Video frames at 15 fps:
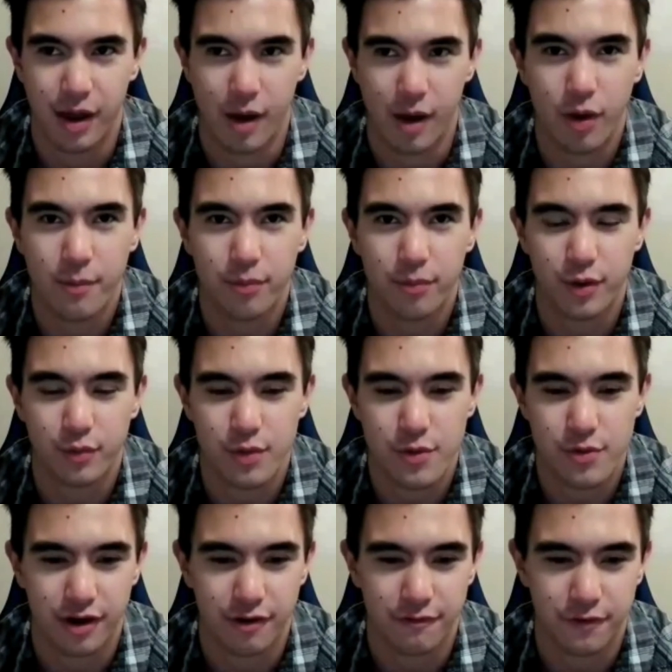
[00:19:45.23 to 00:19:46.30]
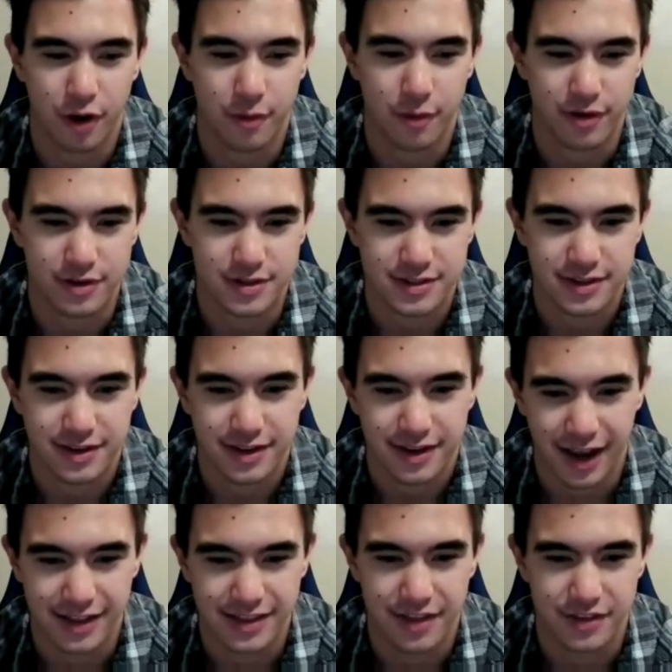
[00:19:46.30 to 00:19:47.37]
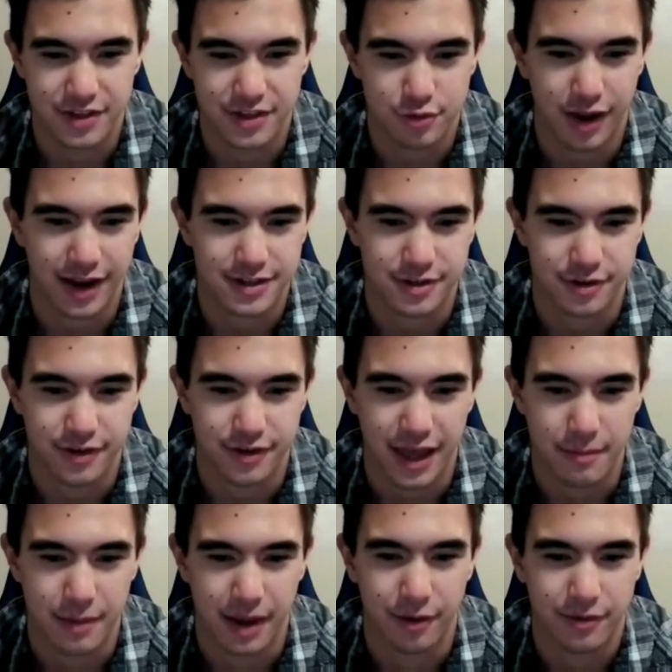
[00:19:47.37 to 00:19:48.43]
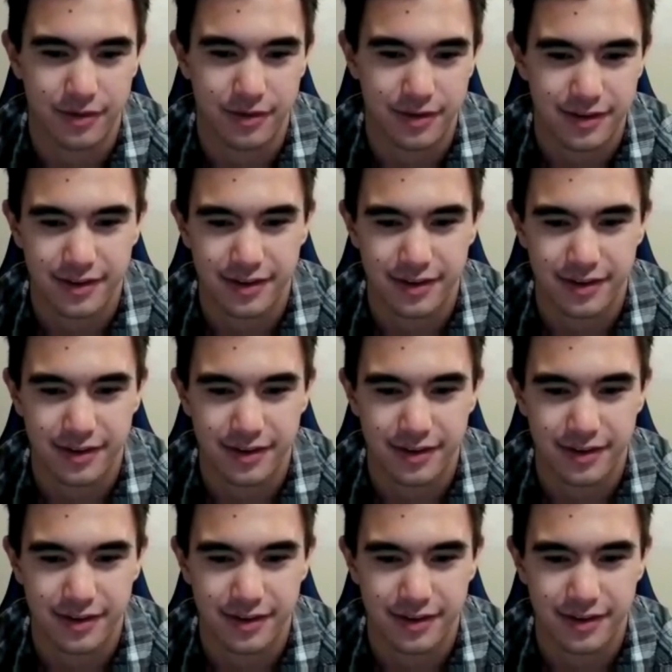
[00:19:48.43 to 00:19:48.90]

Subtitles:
at one point we were all farmers, and then the tractor came out,